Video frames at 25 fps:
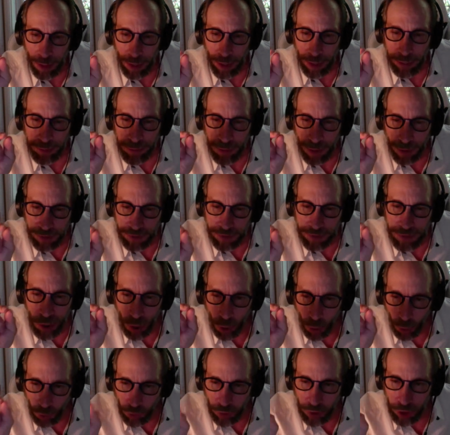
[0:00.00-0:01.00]
And thus,
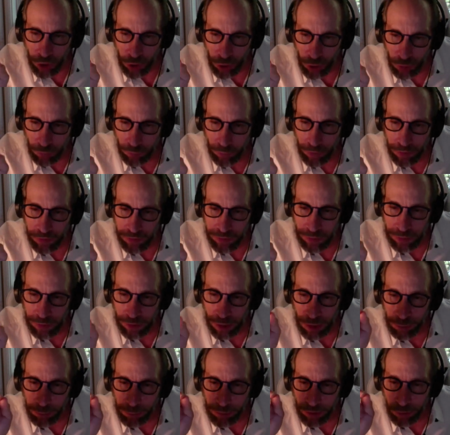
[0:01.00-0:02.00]
the only universe that
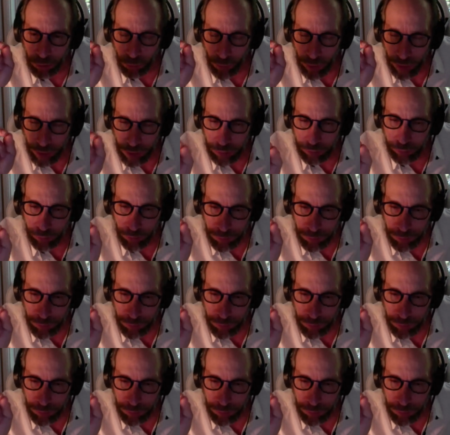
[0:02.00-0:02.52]
can have been created